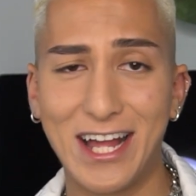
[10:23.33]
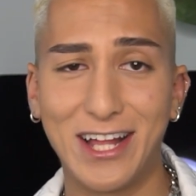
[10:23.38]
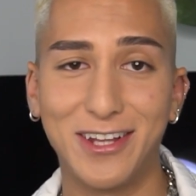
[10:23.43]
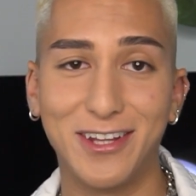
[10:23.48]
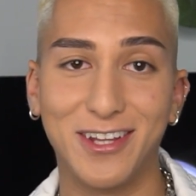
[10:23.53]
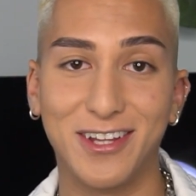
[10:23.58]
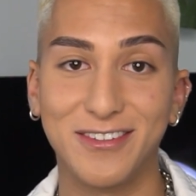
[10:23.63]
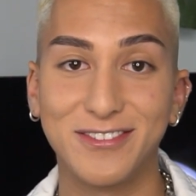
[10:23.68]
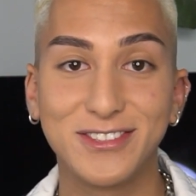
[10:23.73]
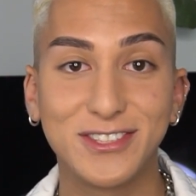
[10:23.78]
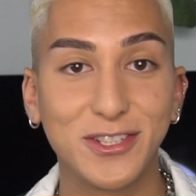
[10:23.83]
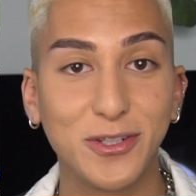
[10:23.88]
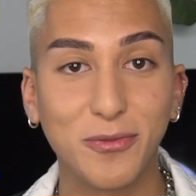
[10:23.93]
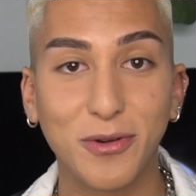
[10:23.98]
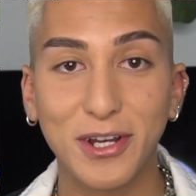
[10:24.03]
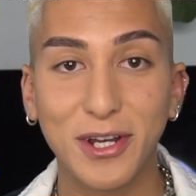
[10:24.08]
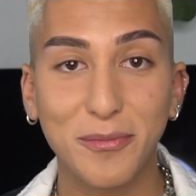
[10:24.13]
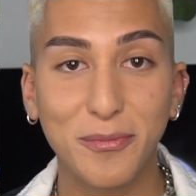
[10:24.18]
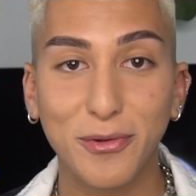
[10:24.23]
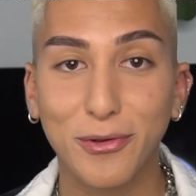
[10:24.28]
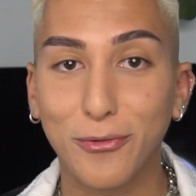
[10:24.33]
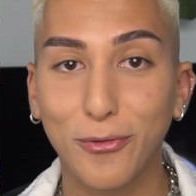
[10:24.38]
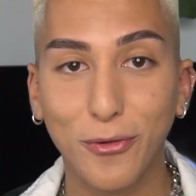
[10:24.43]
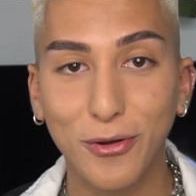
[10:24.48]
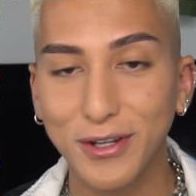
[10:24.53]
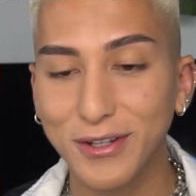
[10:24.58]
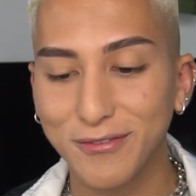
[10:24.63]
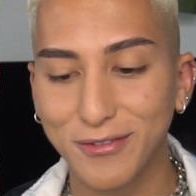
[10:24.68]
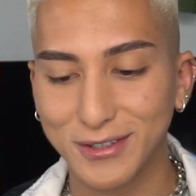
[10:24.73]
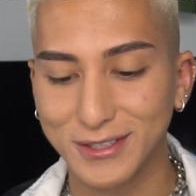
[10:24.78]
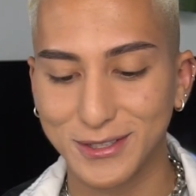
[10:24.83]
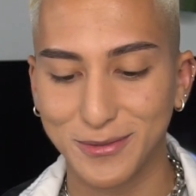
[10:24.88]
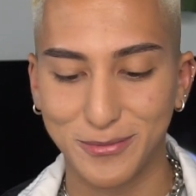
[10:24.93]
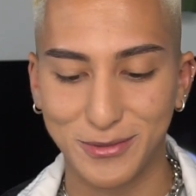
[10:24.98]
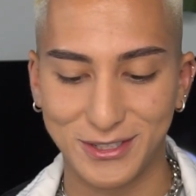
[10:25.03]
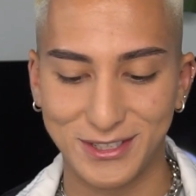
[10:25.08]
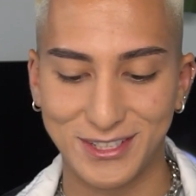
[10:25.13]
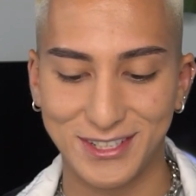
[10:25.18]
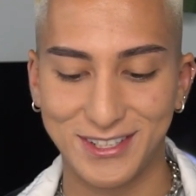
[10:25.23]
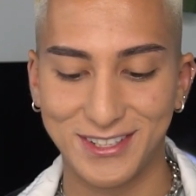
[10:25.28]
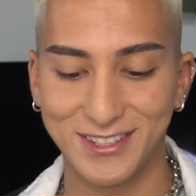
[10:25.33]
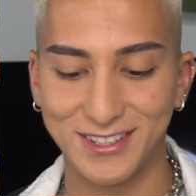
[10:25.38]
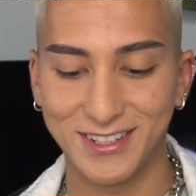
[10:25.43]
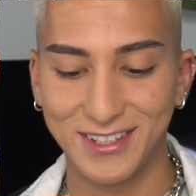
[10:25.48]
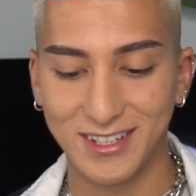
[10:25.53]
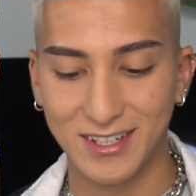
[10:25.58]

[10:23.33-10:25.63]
loves to know when I'm recording for some reason.